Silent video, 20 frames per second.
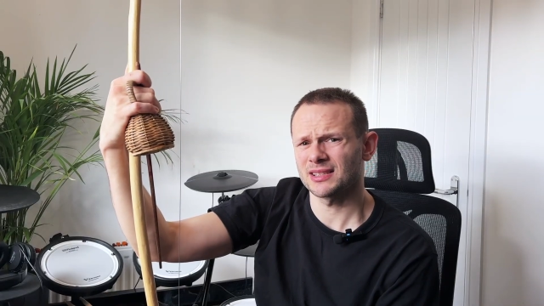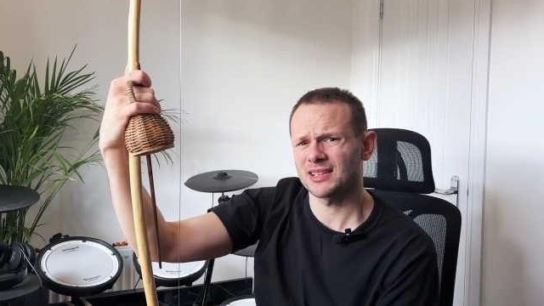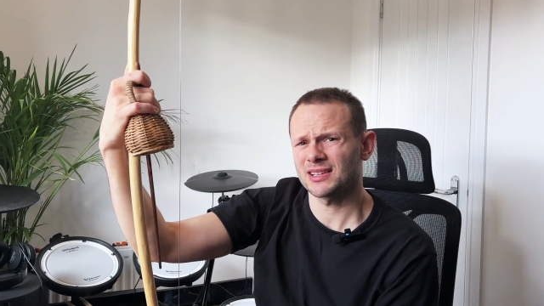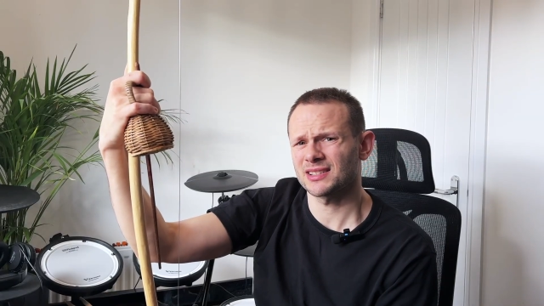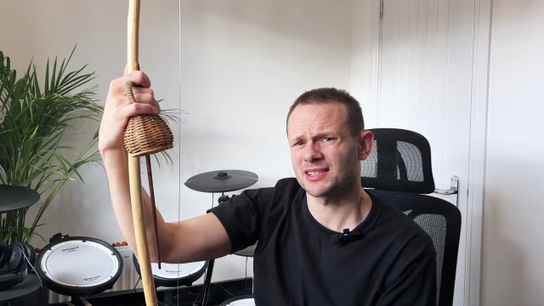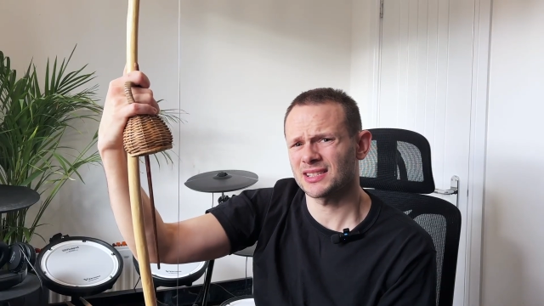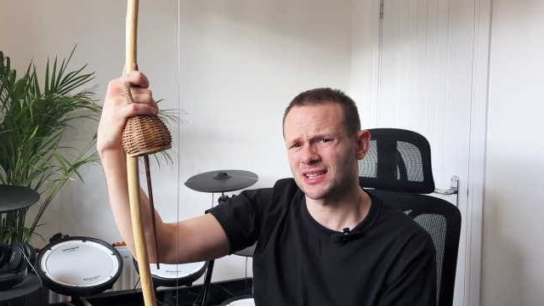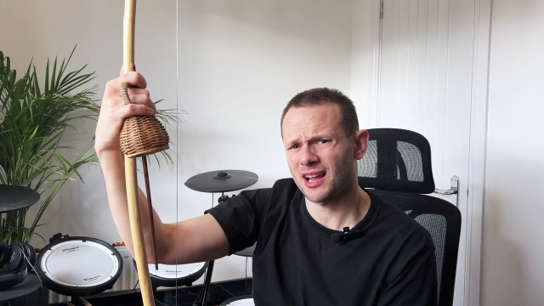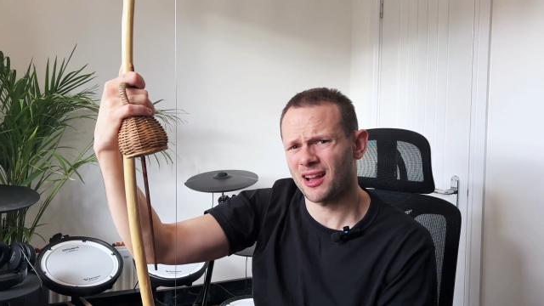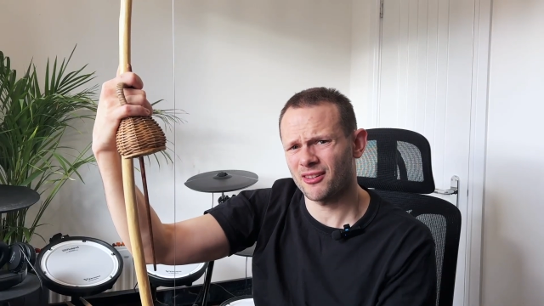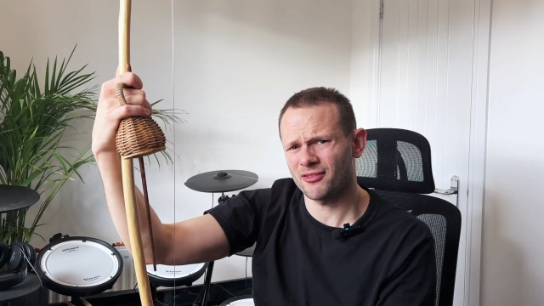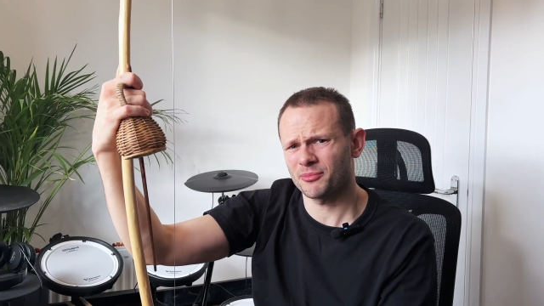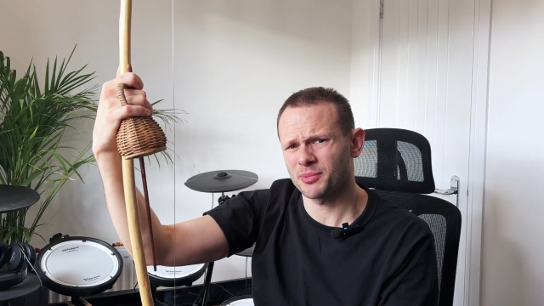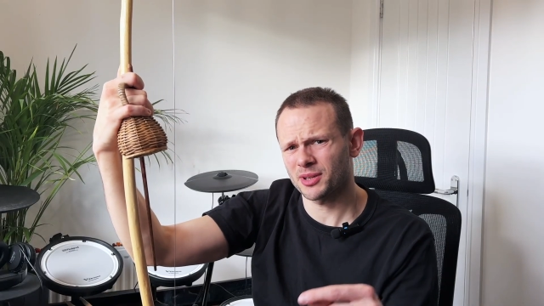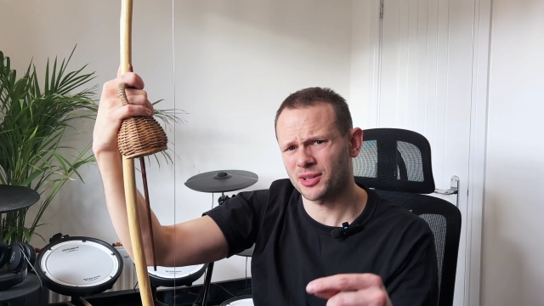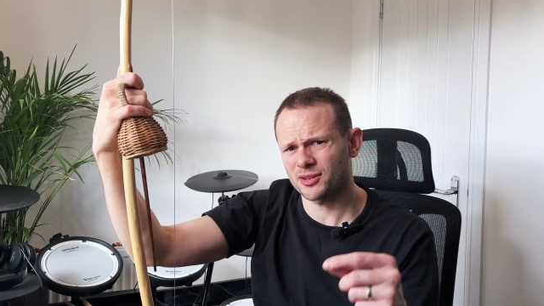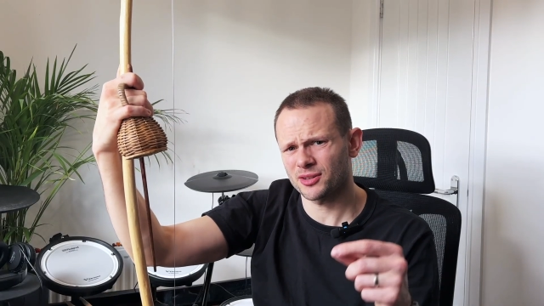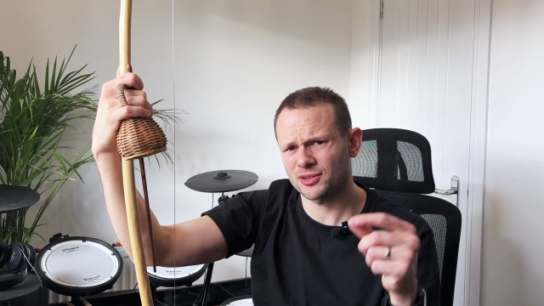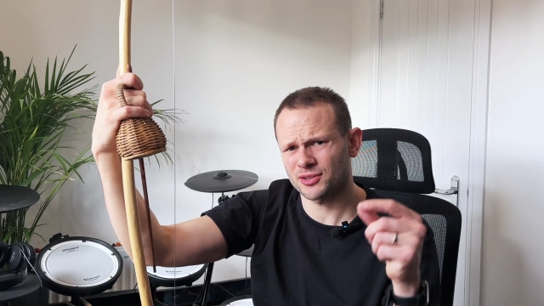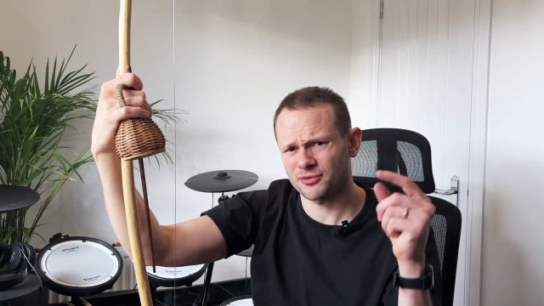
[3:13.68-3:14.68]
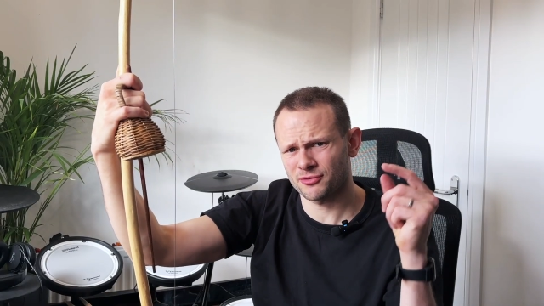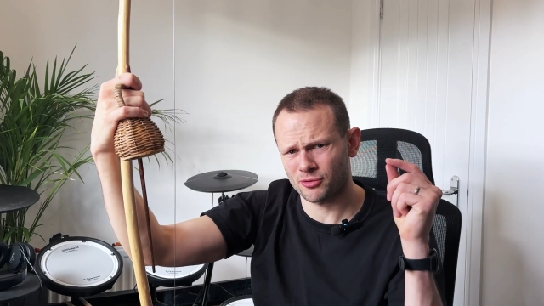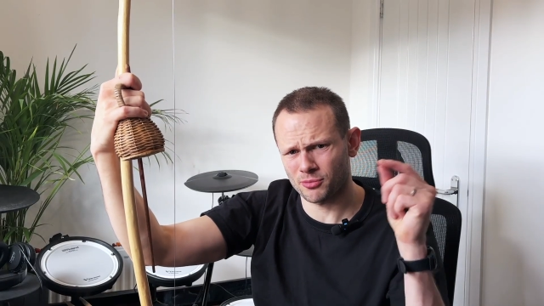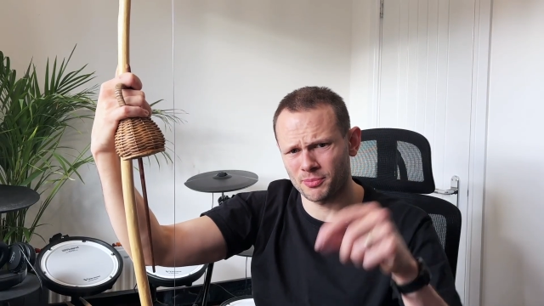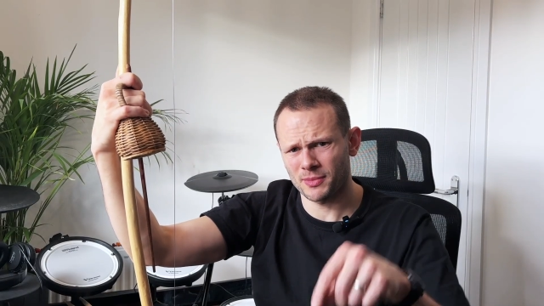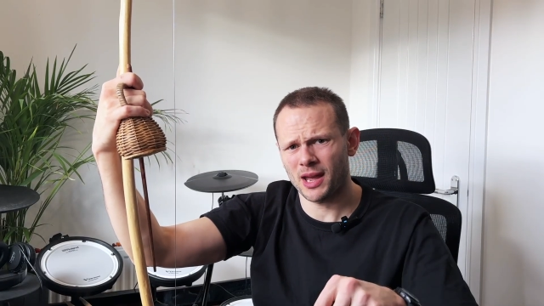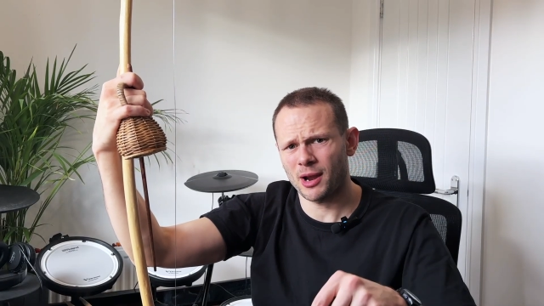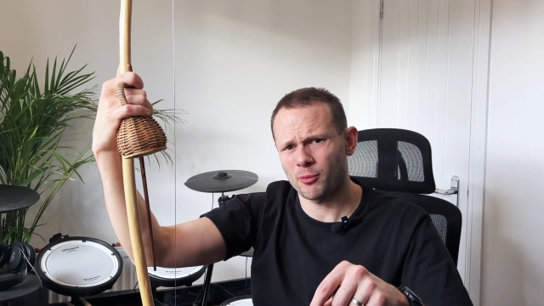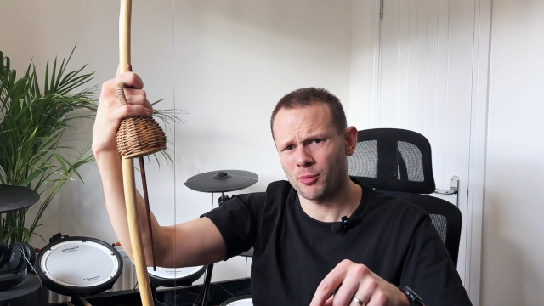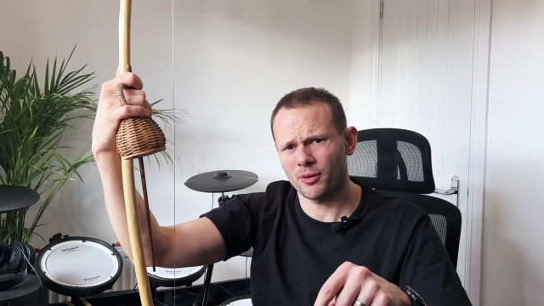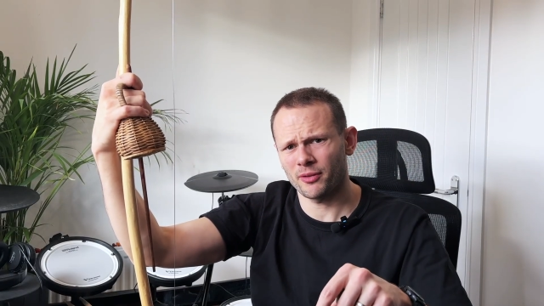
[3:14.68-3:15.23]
this stuff, because from now